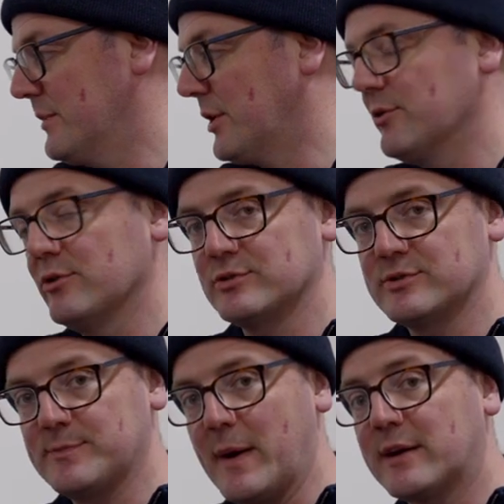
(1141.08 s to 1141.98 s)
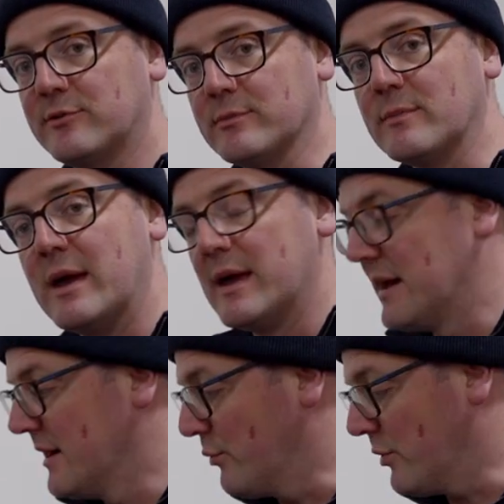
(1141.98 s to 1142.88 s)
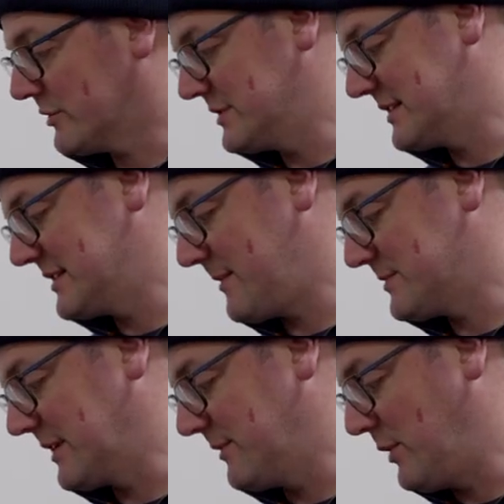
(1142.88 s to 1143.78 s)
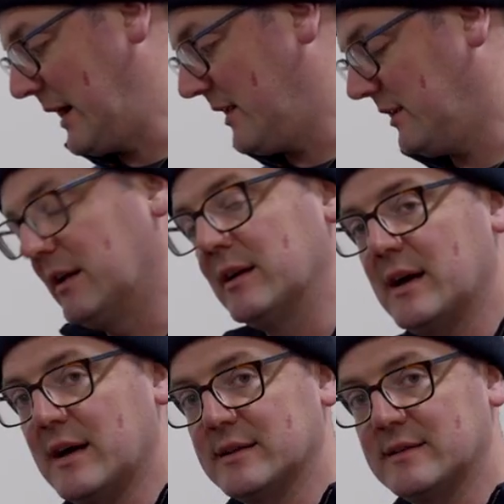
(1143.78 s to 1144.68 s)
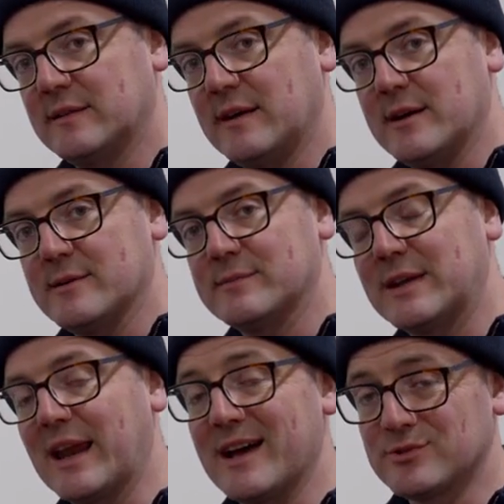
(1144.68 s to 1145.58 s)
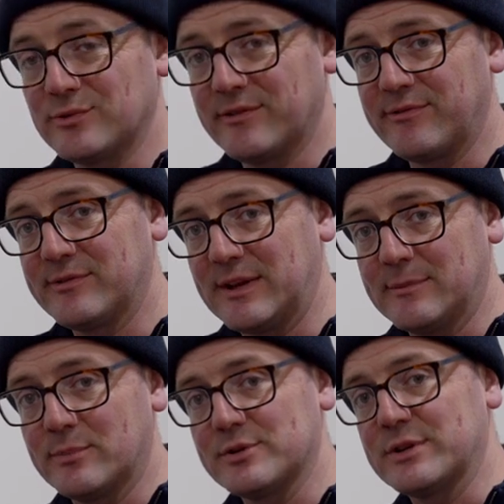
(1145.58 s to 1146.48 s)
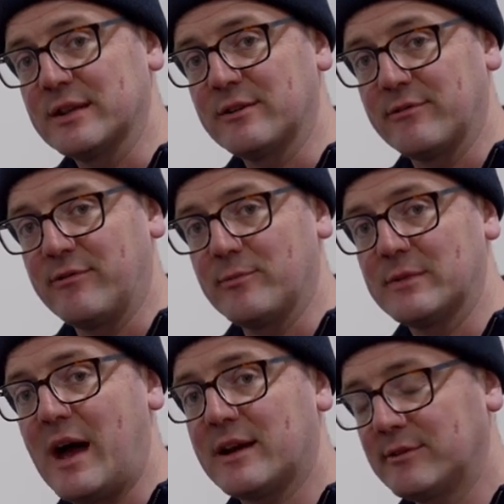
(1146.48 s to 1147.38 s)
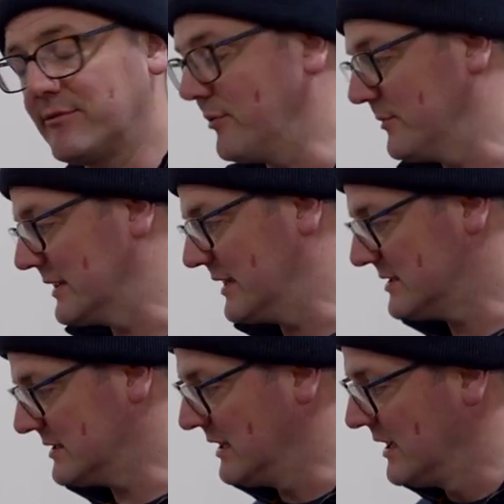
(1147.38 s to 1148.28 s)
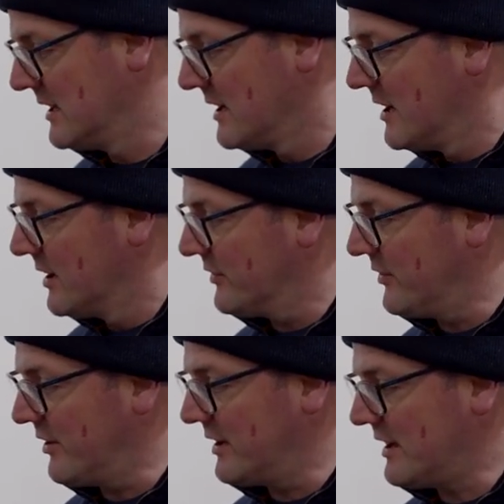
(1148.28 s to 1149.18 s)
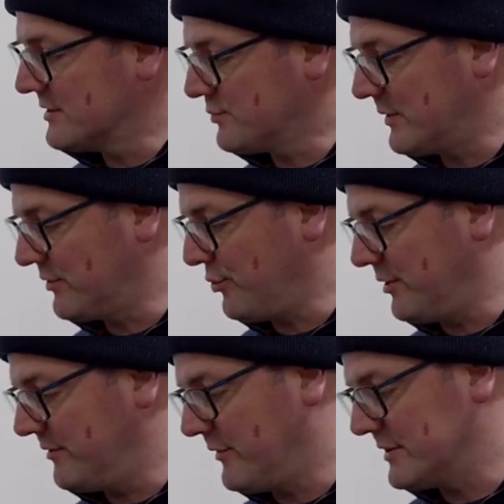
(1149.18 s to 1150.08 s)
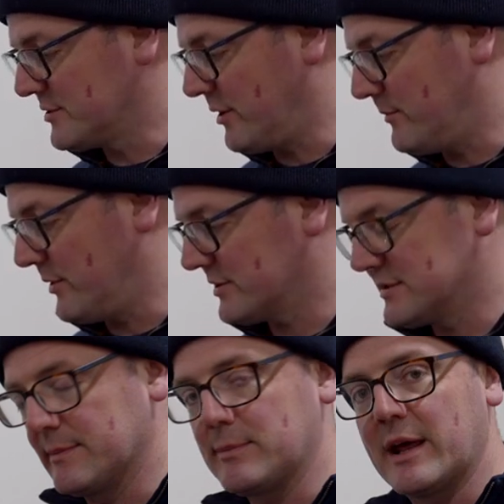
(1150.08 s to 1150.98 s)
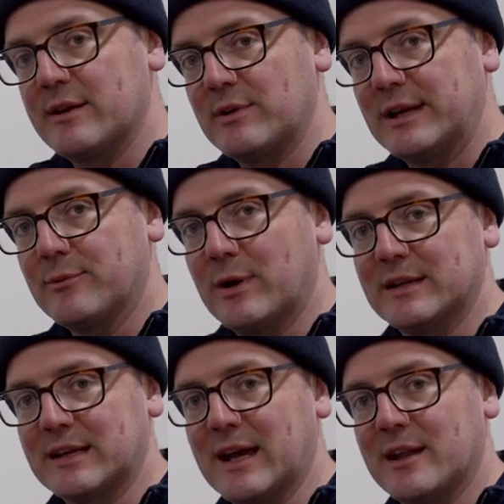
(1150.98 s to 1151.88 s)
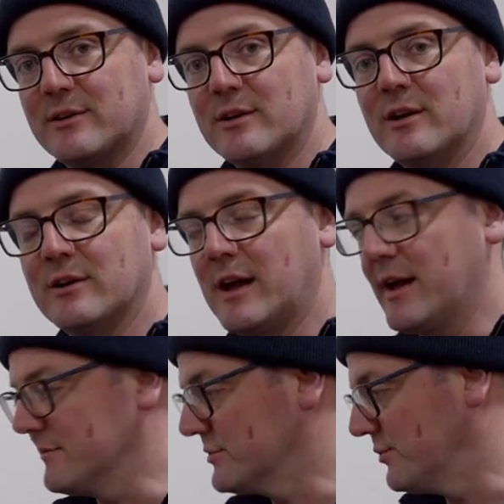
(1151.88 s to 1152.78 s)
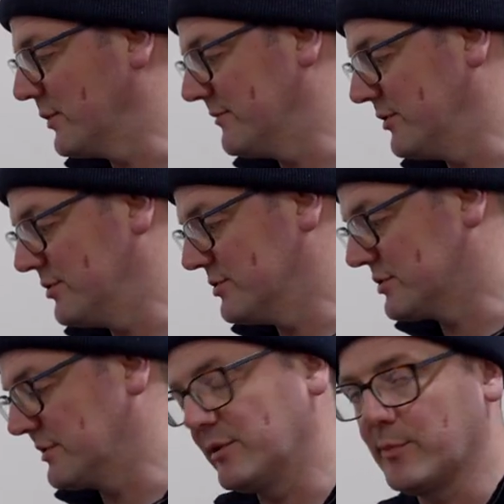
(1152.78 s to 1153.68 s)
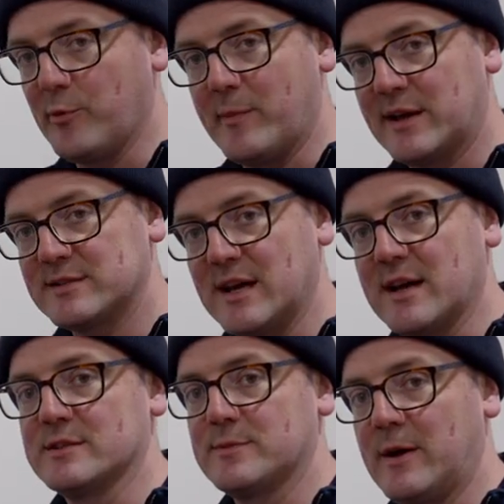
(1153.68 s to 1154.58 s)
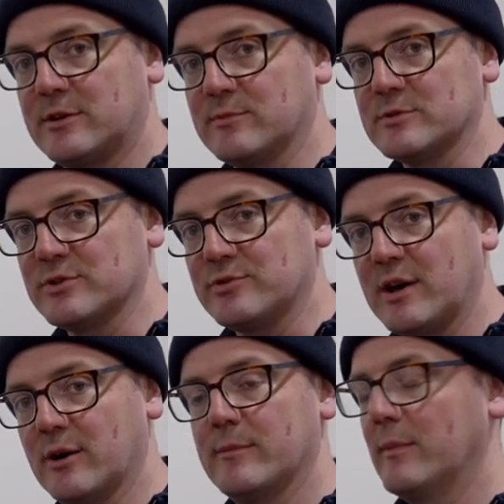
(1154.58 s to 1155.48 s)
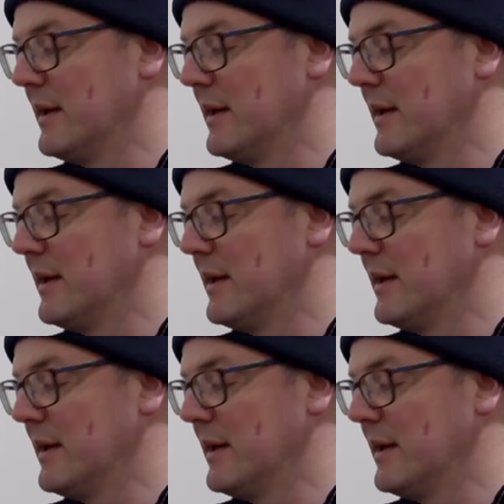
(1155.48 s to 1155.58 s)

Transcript: because Spectrum works exceptionally well at um, the last sort of fifteen percent of ferm active fermentation. Now, as with all advanced hop products, they play really well together, um, so we've used LupoMax and Spectrum as the dry hop.